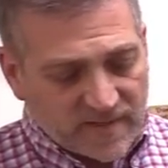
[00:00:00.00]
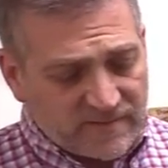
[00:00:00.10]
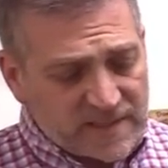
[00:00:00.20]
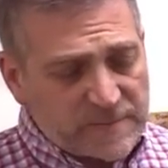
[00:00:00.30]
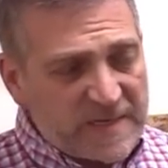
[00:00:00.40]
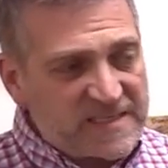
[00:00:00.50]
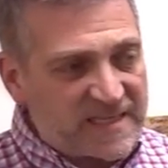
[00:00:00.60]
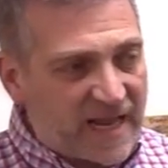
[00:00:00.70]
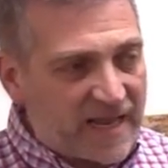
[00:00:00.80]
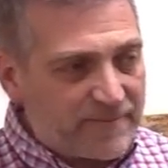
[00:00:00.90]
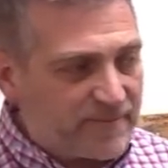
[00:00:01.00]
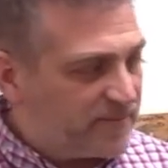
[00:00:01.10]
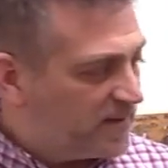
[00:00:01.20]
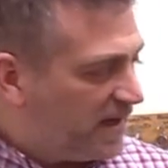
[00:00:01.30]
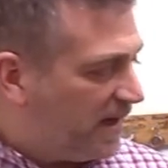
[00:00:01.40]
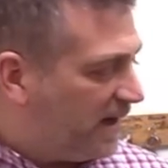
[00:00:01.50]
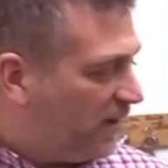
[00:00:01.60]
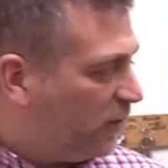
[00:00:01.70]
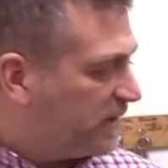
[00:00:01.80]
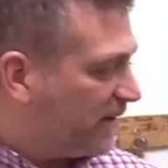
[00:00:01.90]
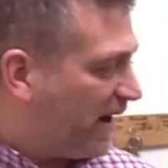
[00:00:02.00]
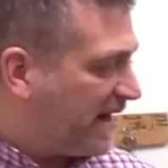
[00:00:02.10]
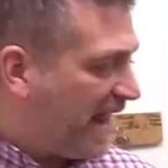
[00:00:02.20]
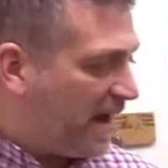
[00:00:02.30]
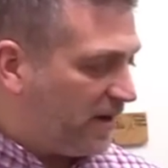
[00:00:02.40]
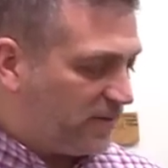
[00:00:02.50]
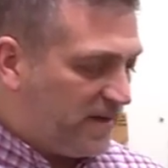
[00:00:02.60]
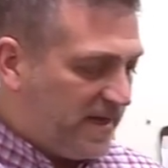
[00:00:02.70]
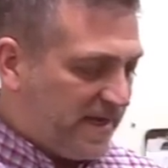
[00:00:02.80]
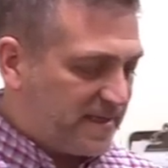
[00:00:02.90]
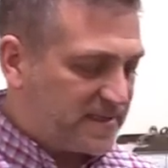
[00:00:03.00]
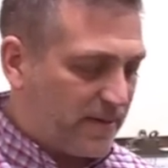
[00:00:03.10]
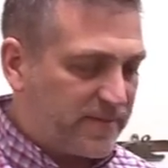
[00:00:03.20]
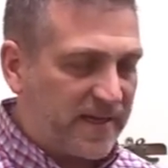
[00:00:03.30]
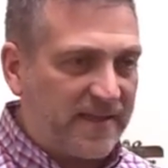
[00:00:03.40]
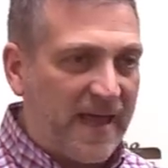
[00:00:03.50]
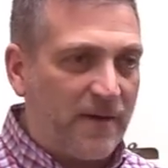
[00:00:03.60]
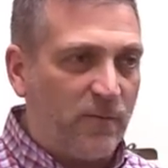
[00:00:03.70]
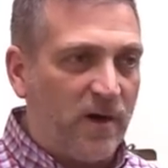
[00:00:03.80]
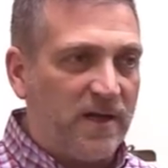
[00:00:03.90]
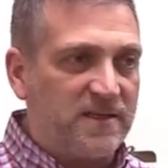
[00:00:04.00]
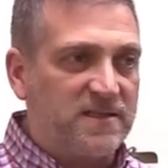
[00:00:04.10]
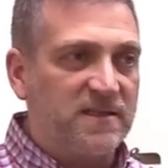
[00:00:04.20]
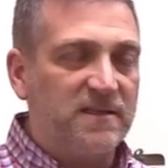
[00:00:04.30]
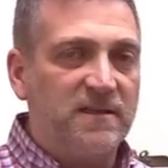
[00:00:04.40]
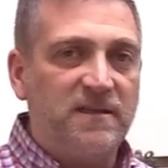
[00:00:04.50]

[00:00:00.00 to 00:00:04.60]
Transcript: This piece that I'm holding right now is something that was